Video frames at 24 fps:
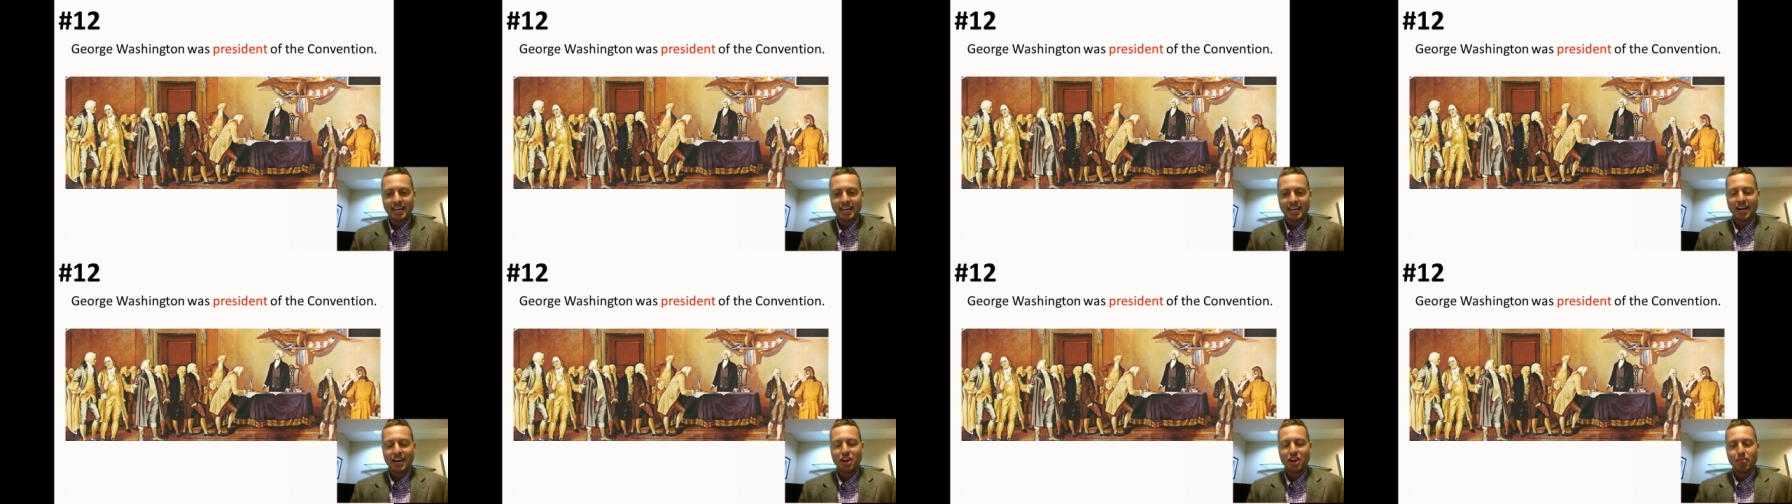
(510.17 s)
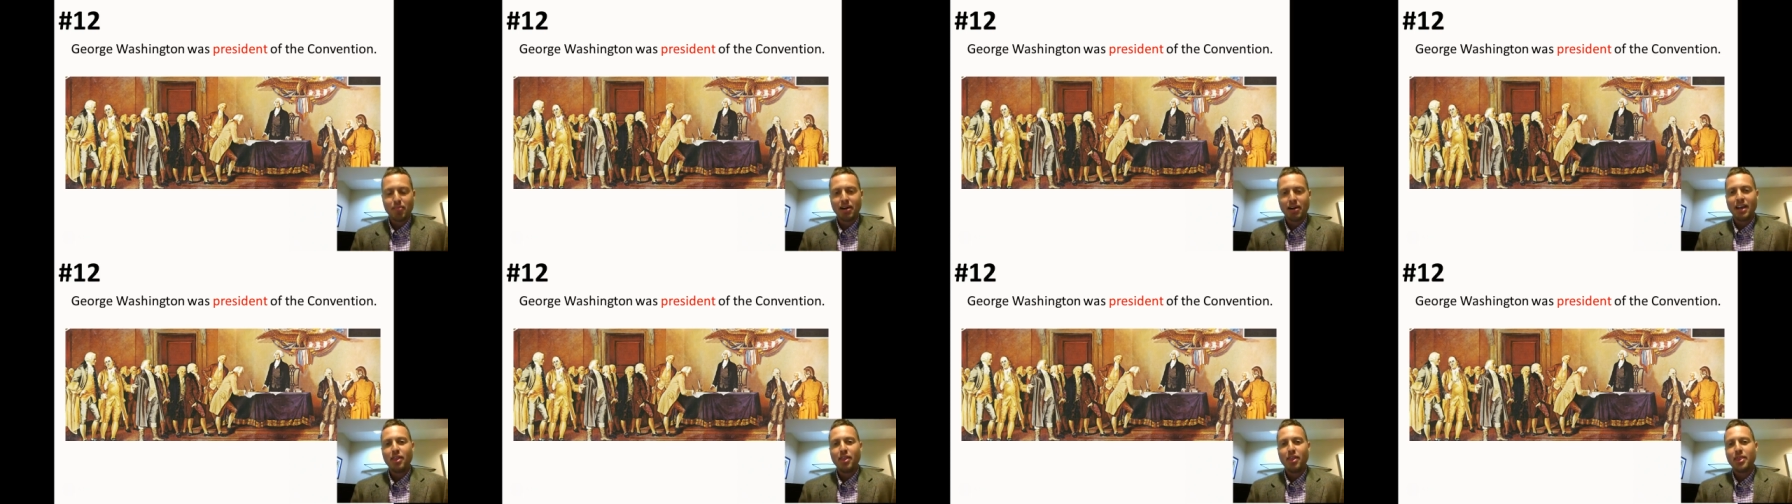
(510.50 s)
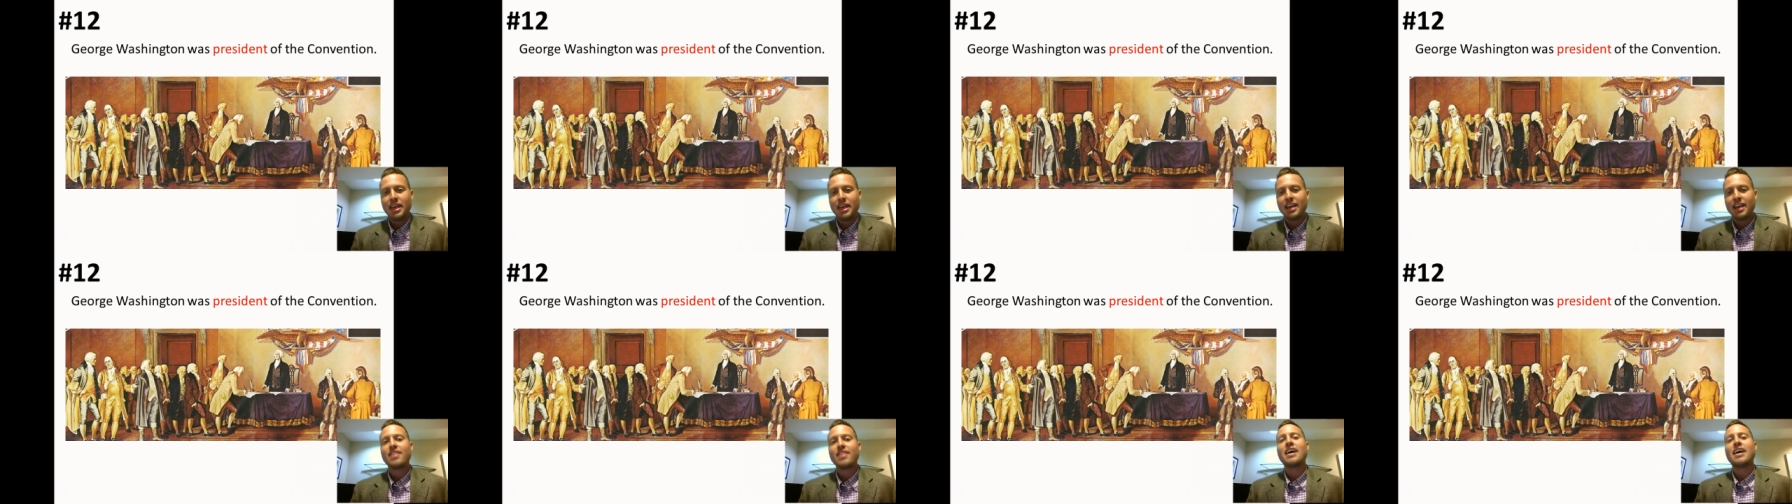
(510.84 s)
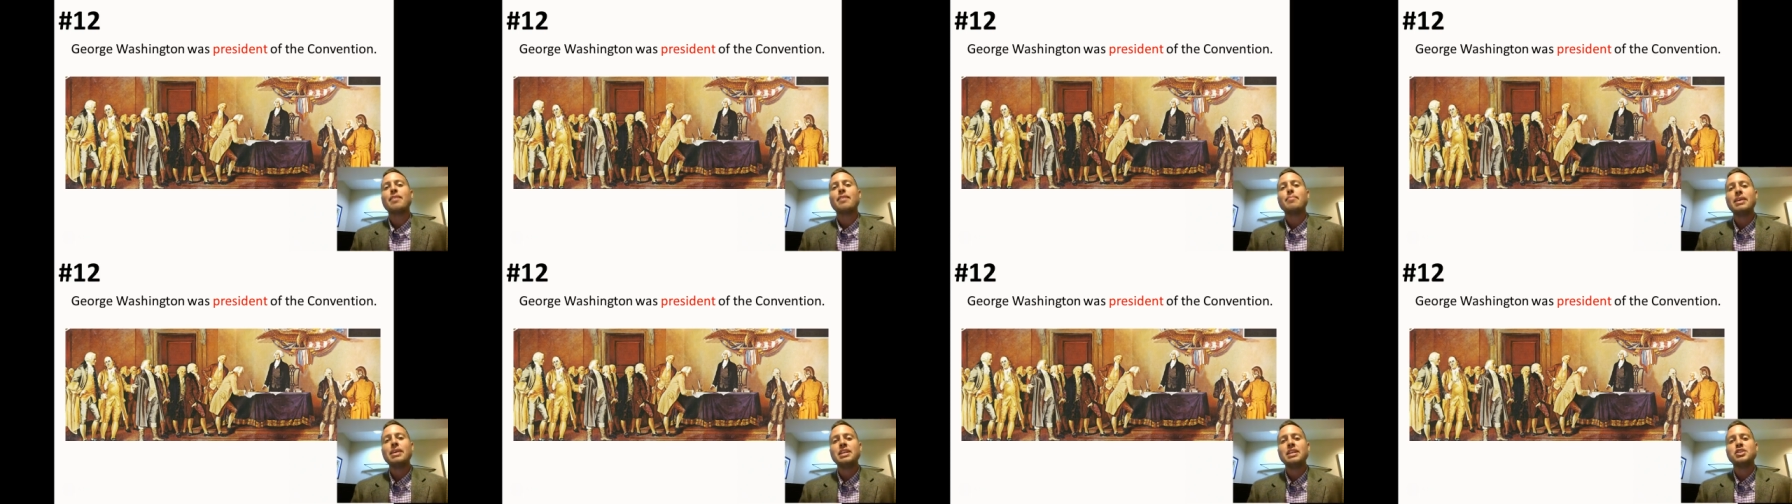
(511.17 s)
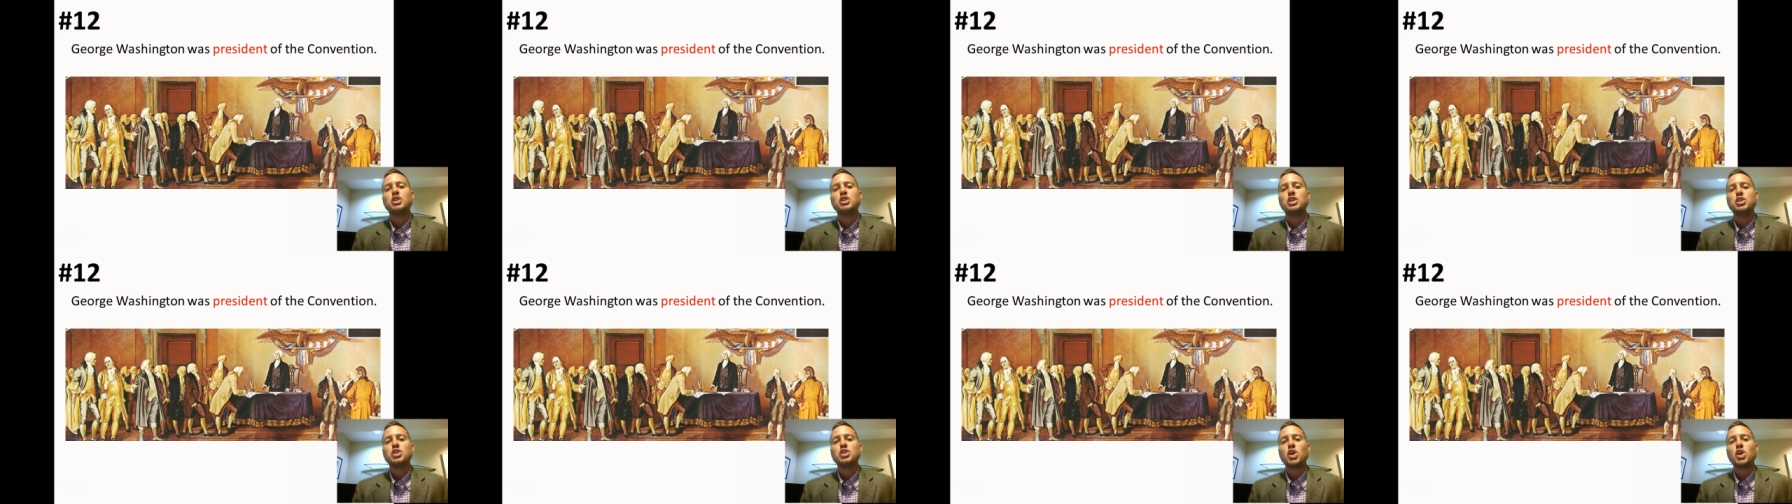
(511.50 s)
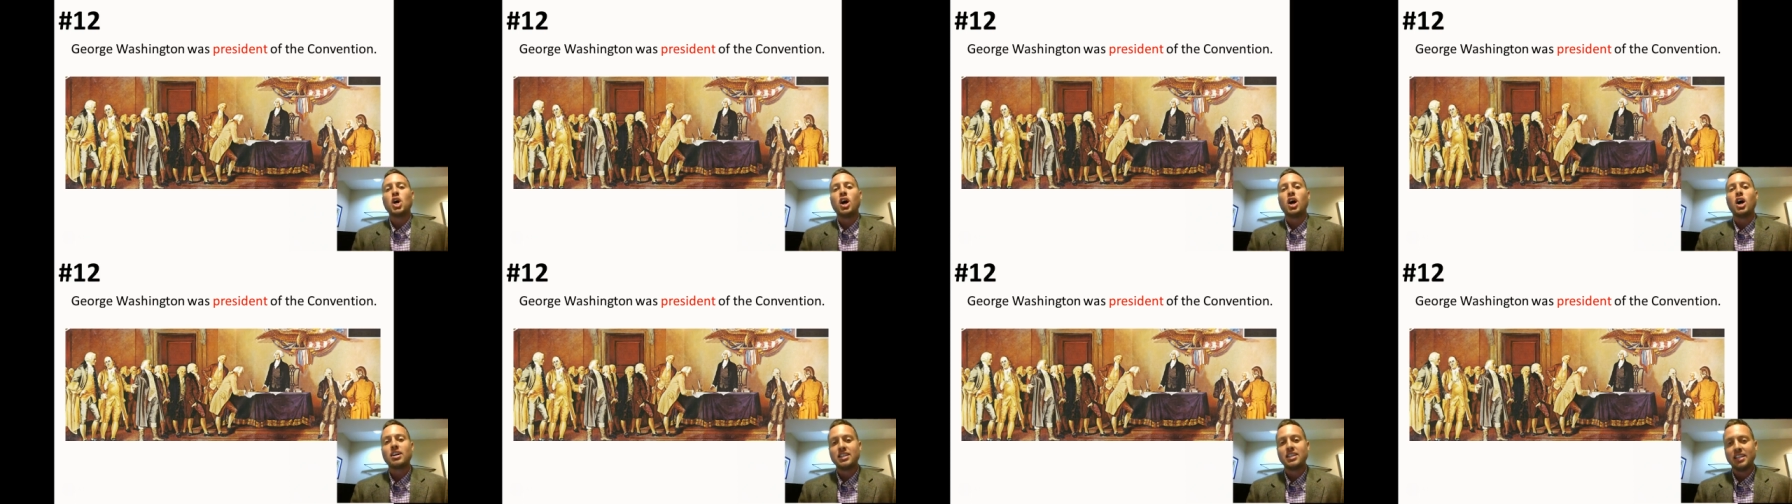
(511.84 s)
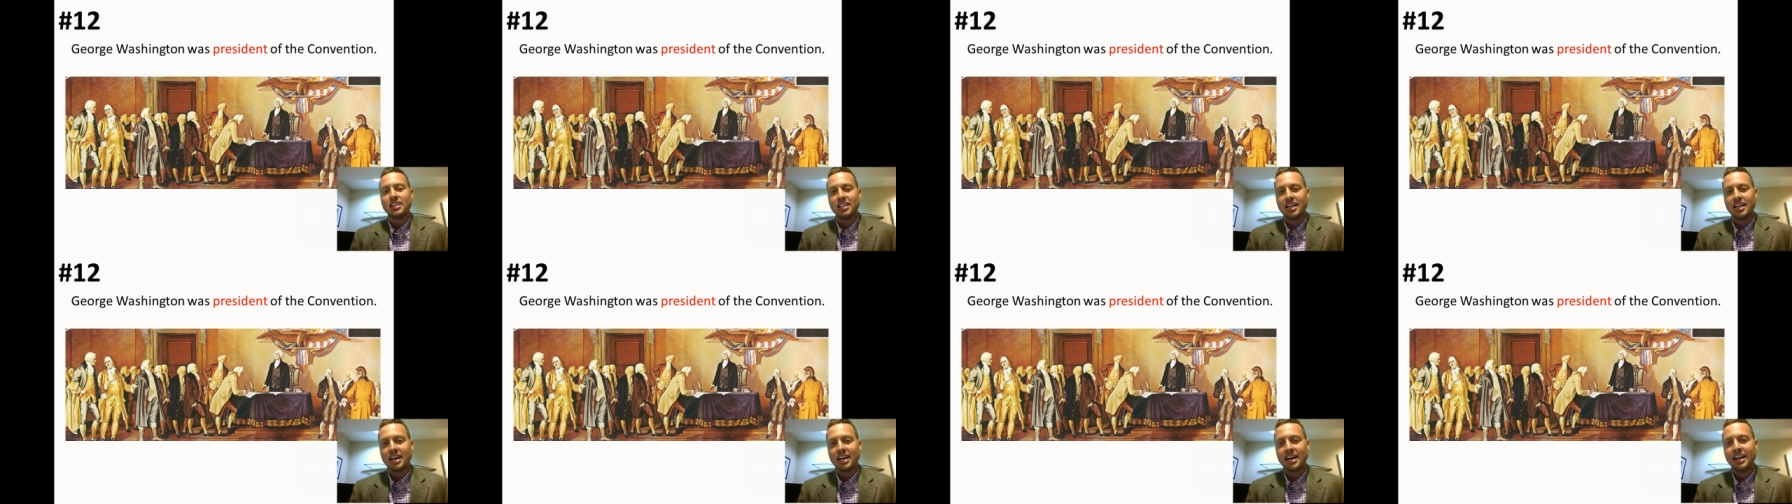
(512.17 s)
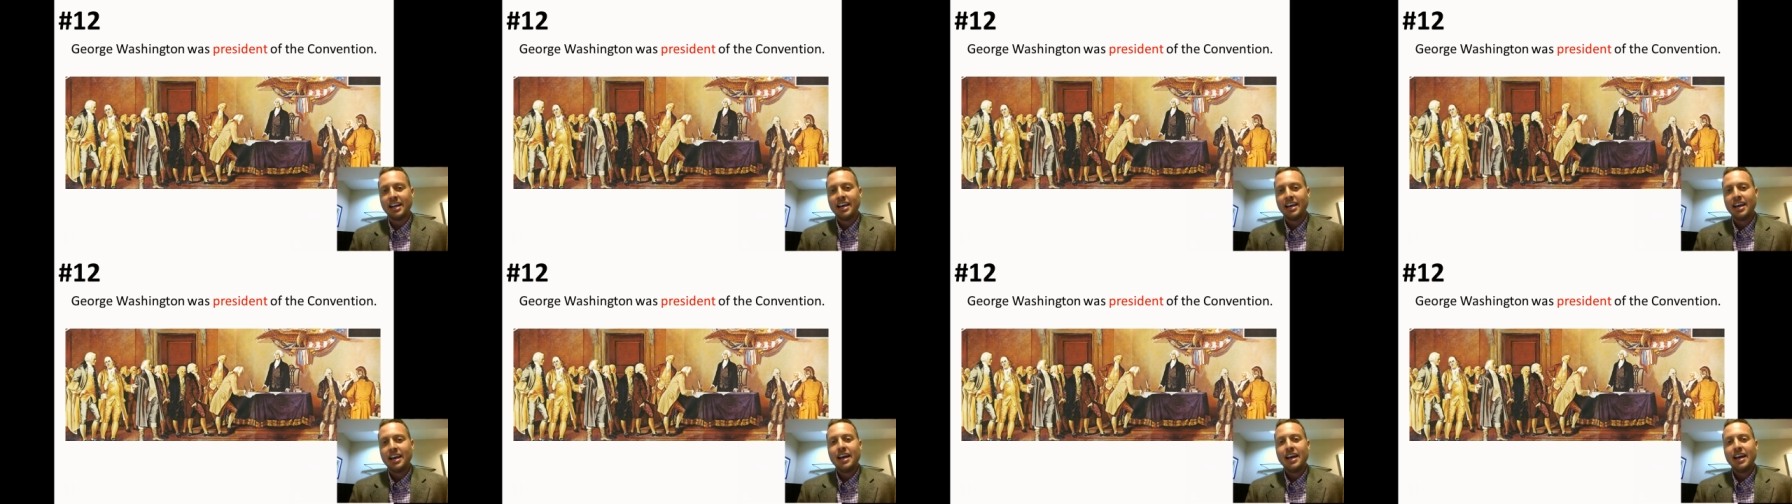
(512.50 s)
Now, you might think that means he talked a lot,